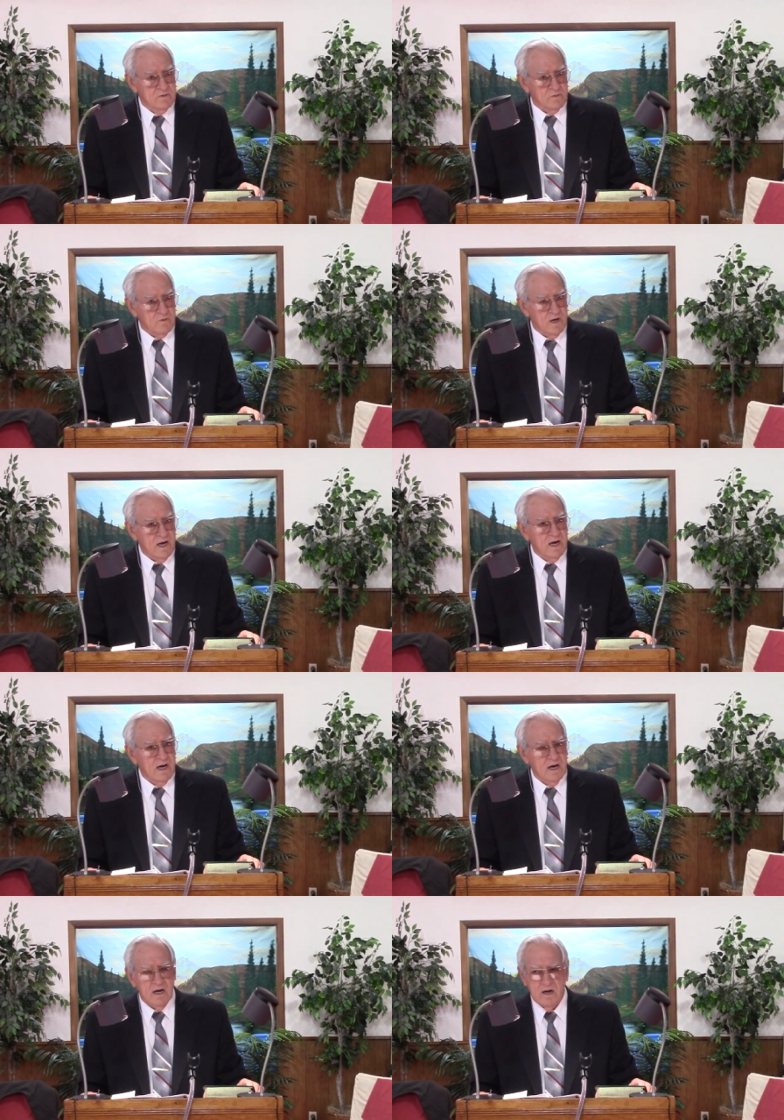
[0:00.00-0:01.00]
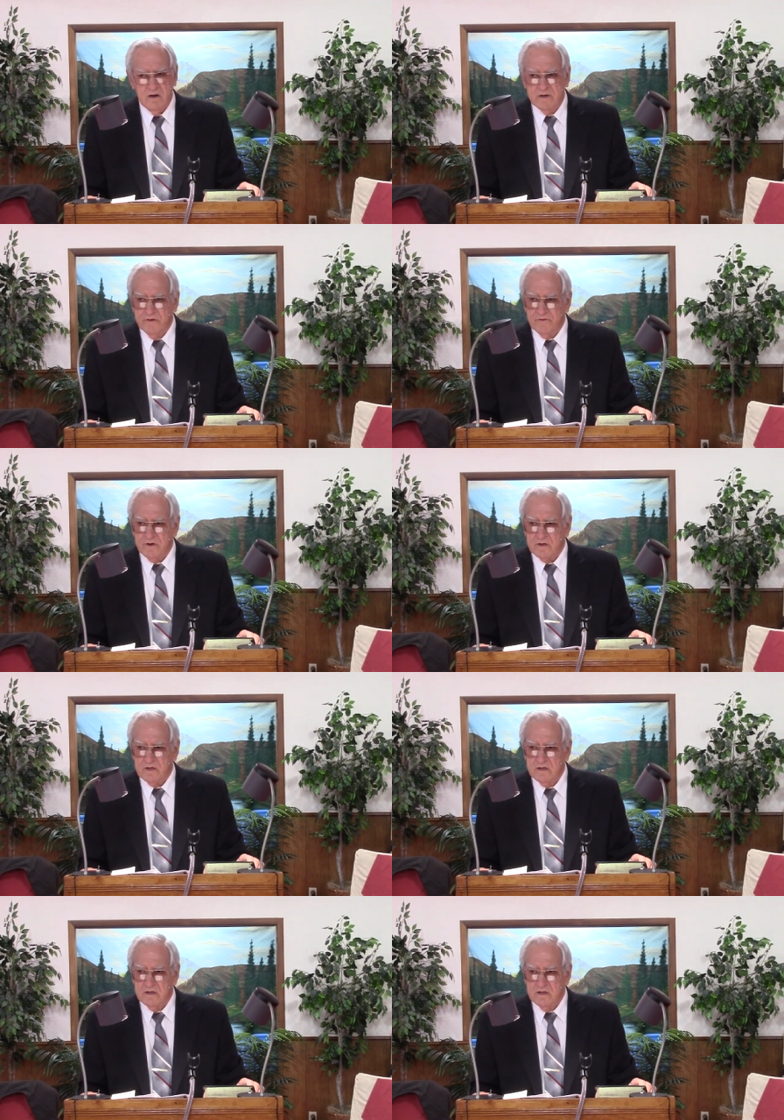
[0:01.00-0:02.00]
Wow, different.
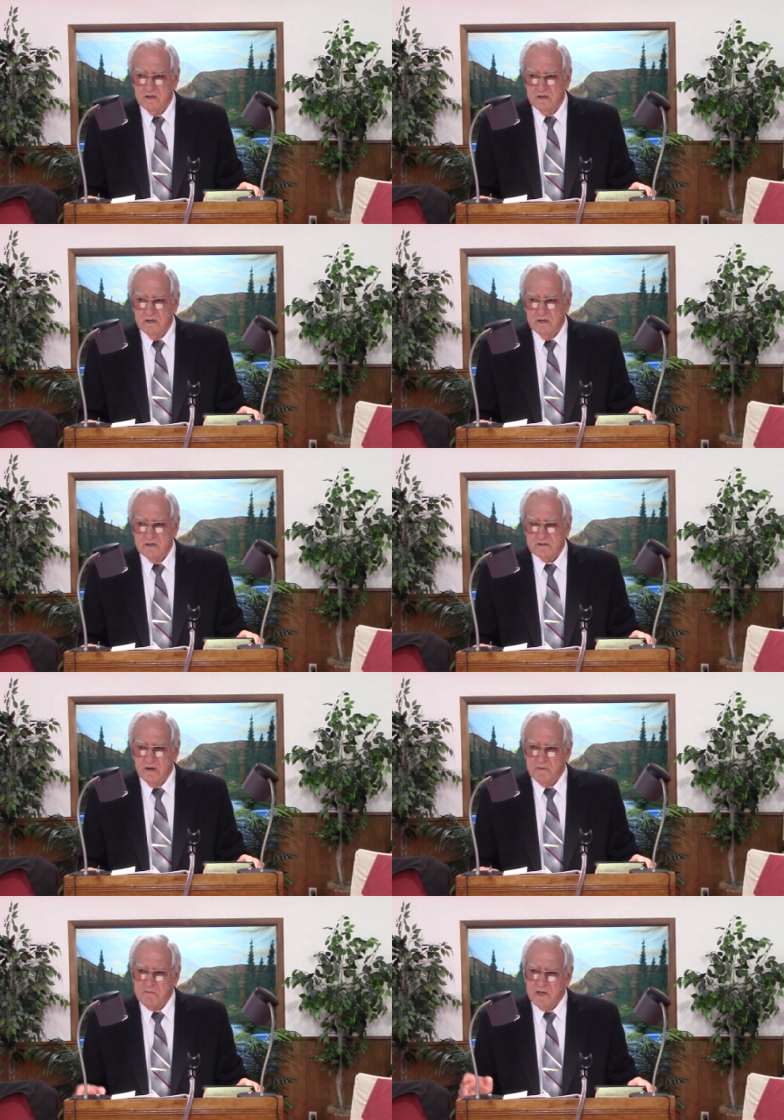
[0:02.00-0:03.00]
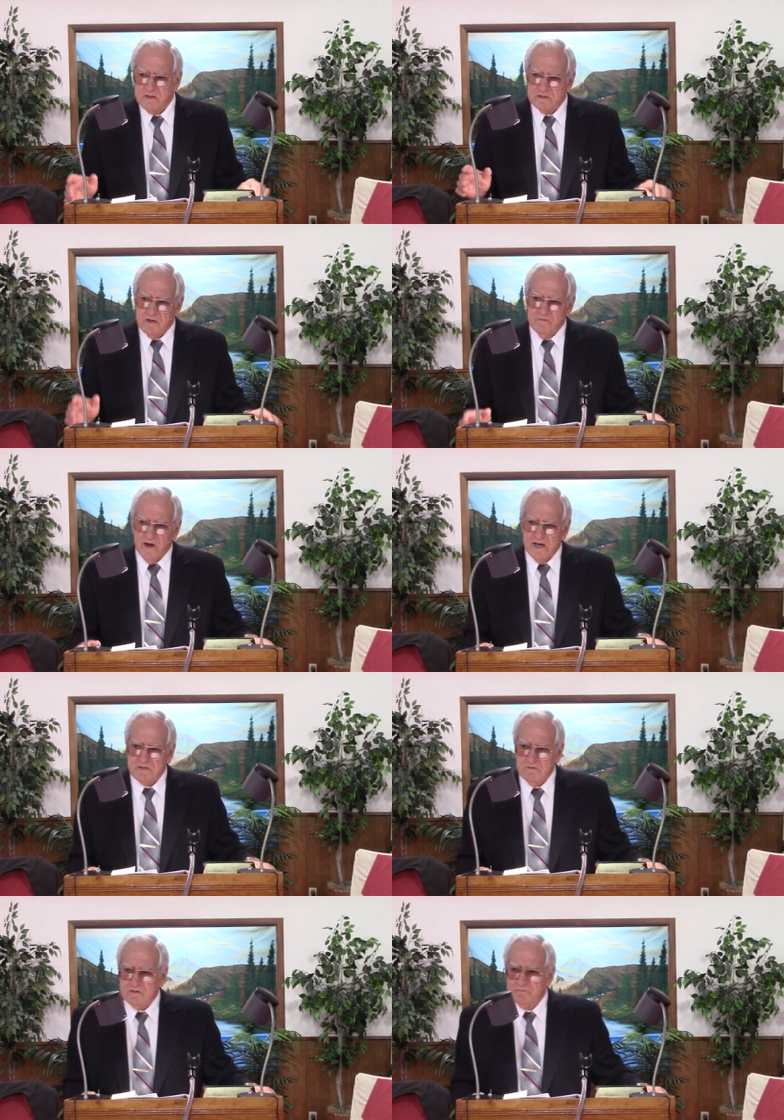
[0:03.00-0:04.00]
So my mother's
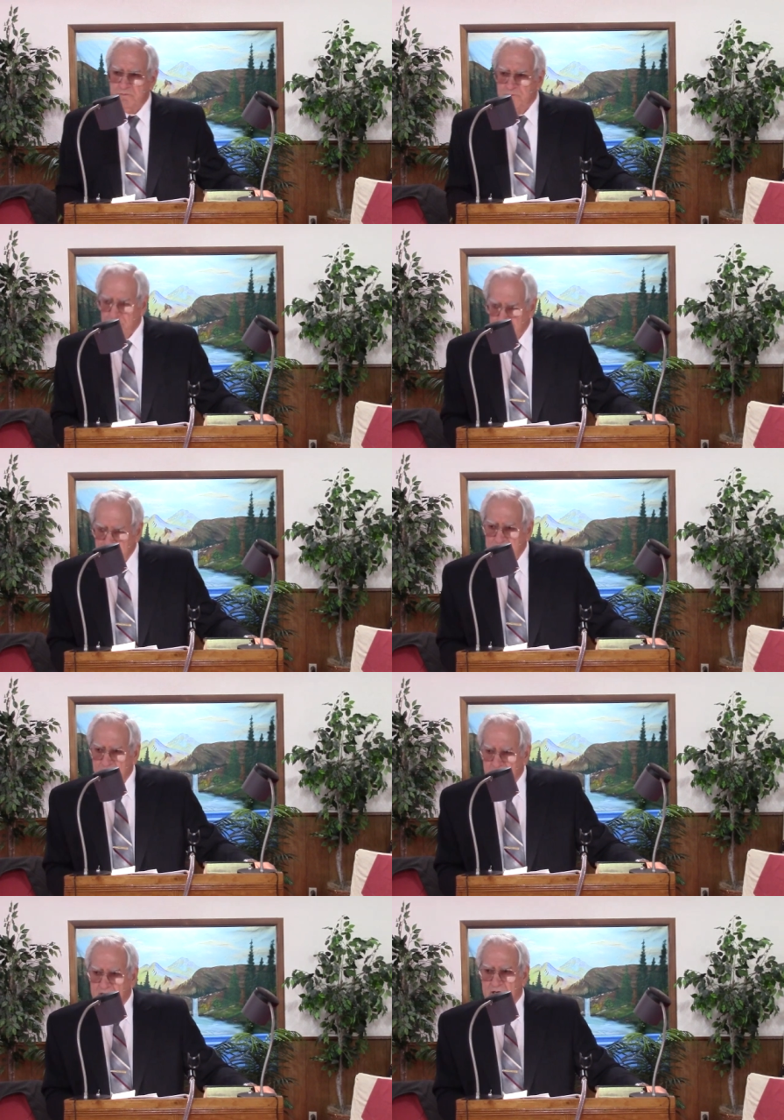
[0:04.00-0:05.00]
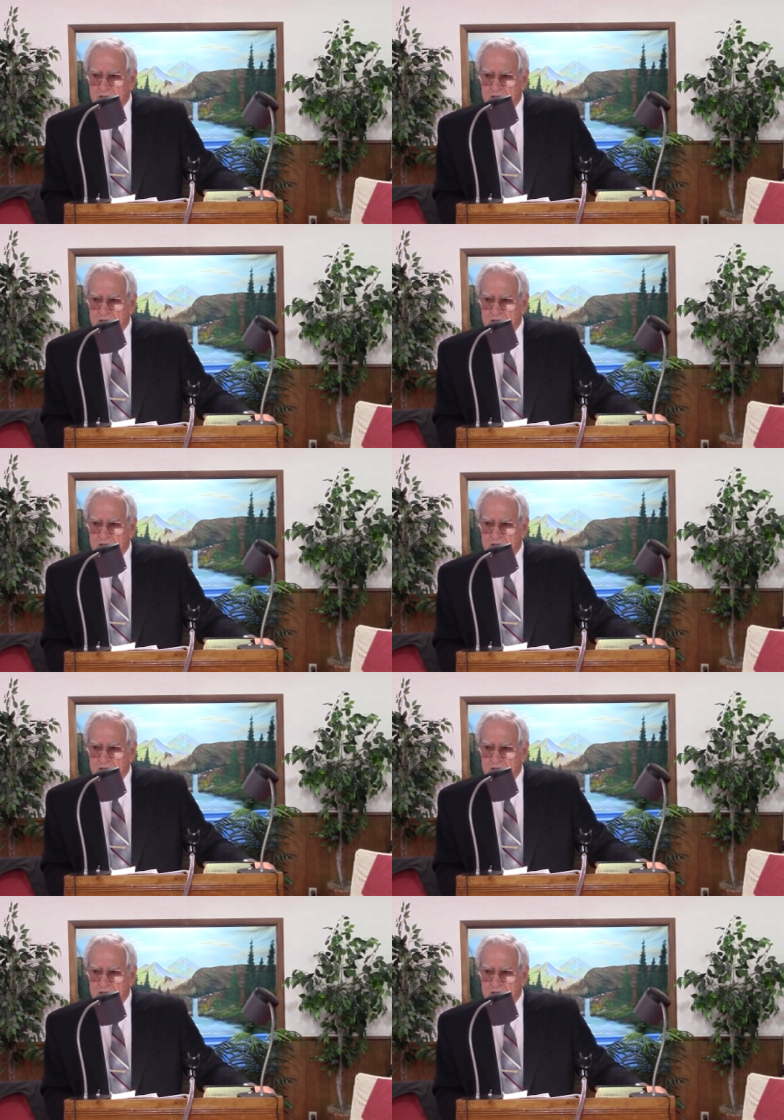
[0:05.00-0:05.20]
advice was really good.